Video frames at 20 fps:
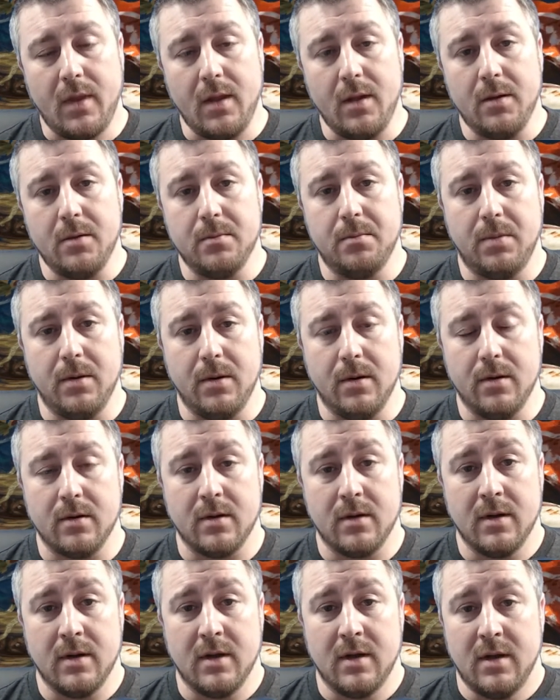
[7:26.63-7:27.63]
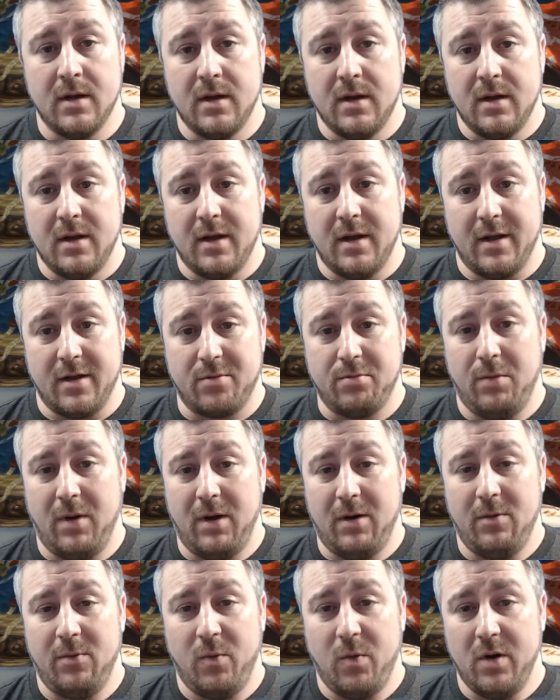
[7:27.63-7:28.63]
but it's well
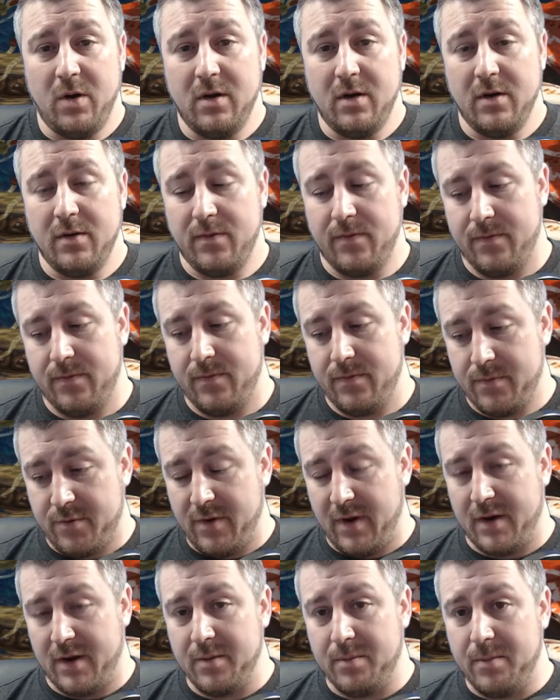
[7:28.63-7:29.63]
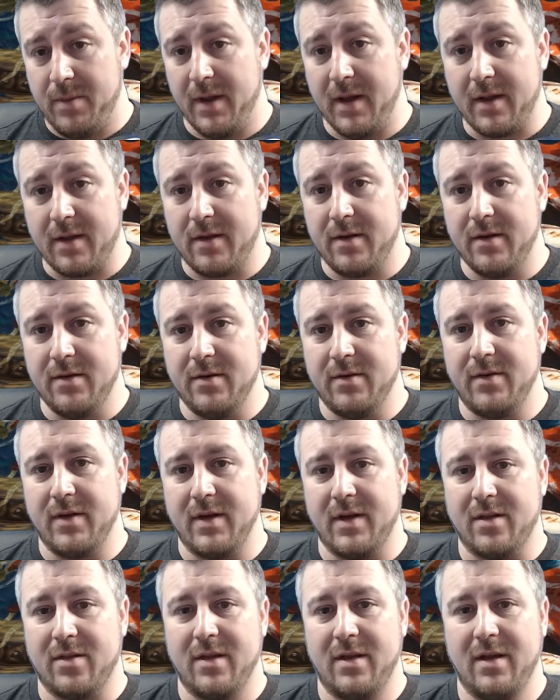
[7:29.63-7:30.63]
worth trying to pick your
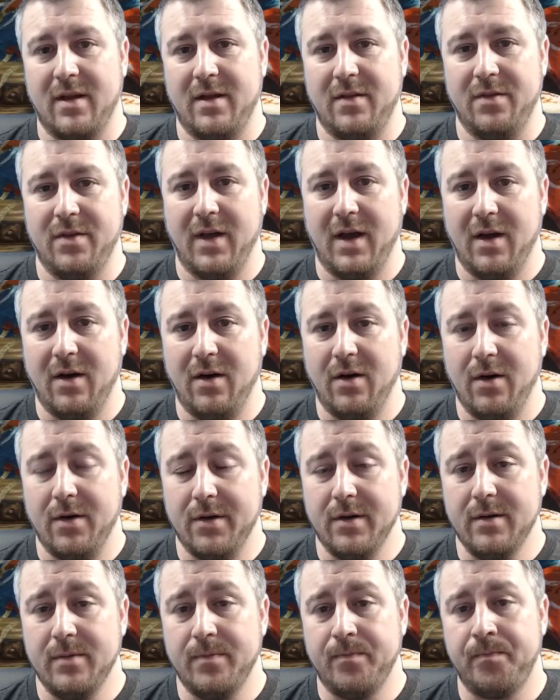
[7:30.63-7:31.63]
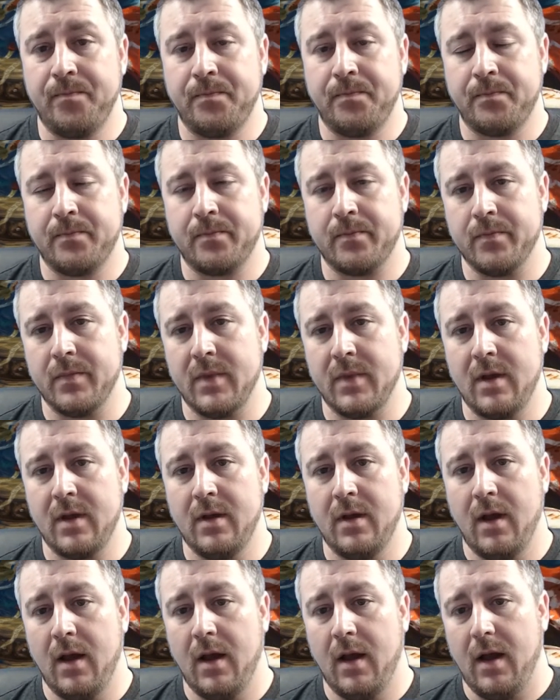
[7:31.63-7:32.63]
things in that order,
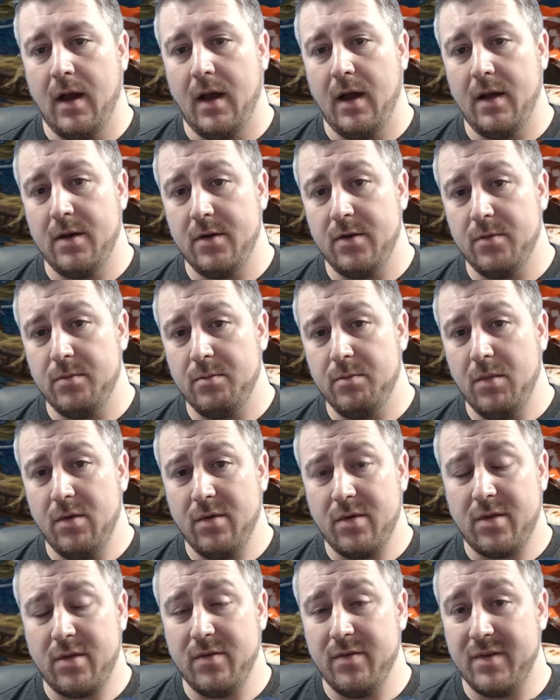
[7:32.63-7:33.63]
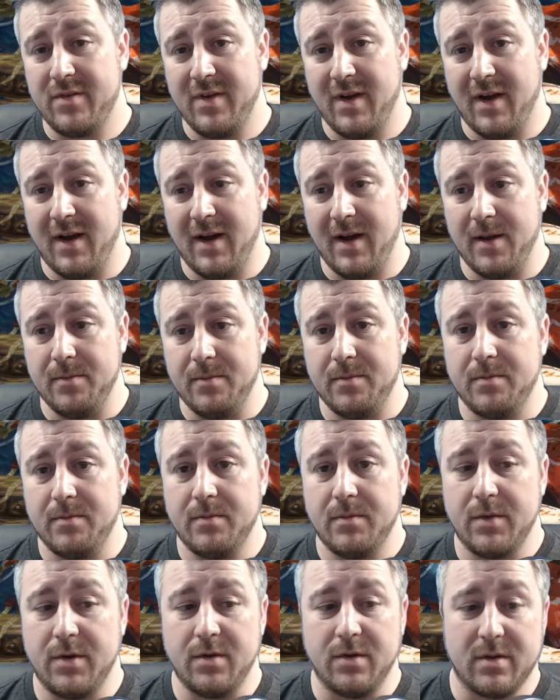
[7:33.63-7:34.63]
and most of the time
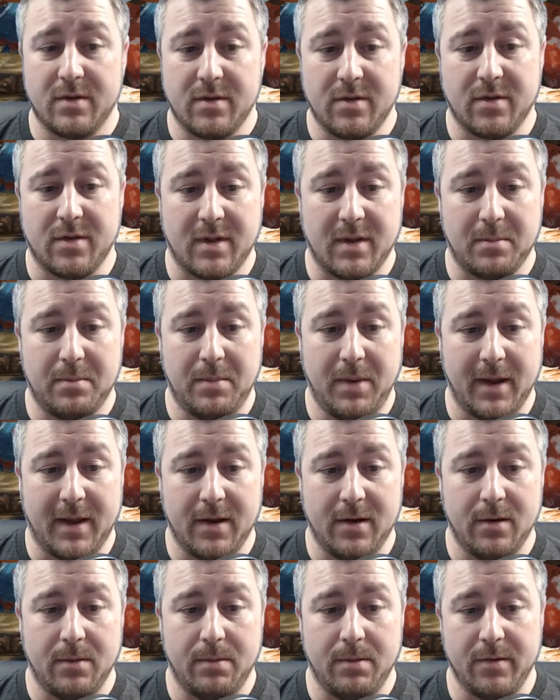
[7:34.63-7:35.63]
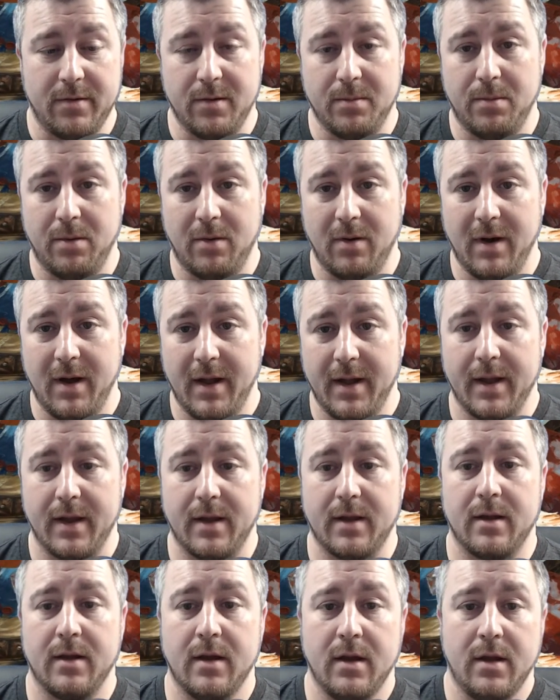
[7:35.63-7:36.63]
you'll just pick it up as you're playing,
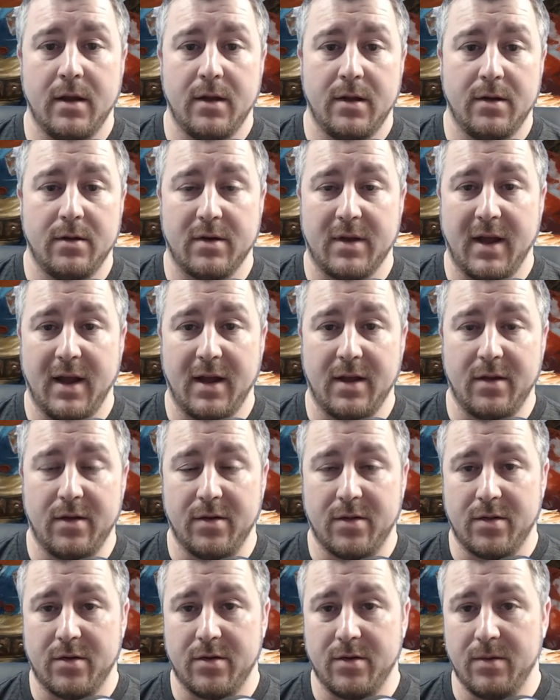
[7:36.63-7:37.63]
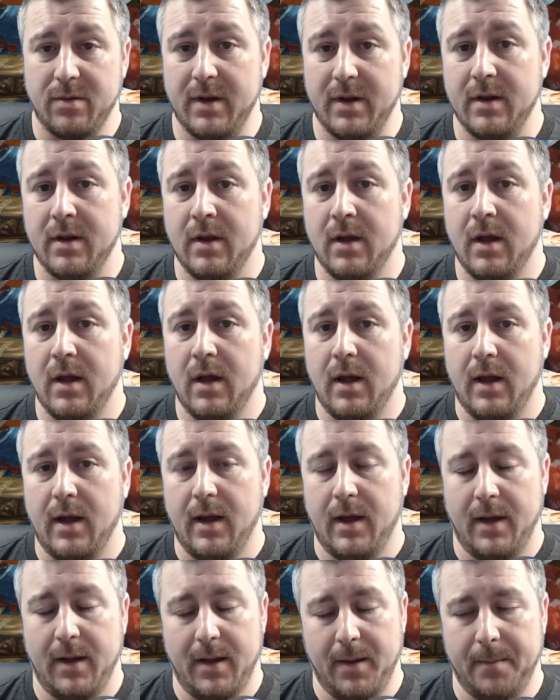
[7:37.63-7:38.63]
you'll get used to it,
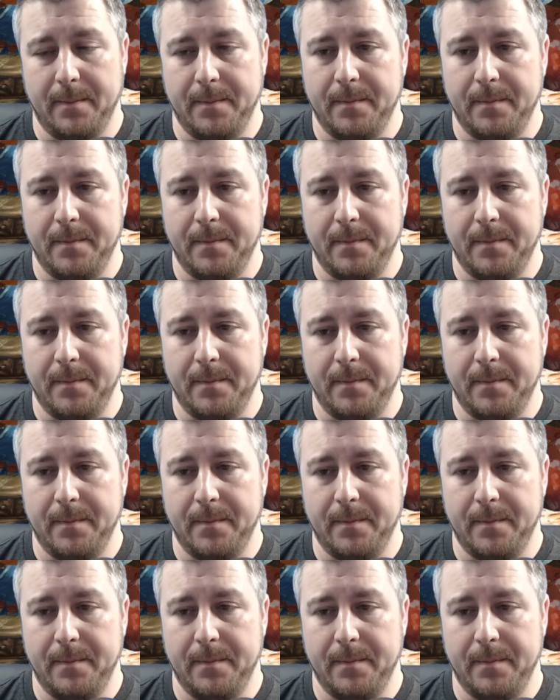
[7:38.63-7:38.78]
and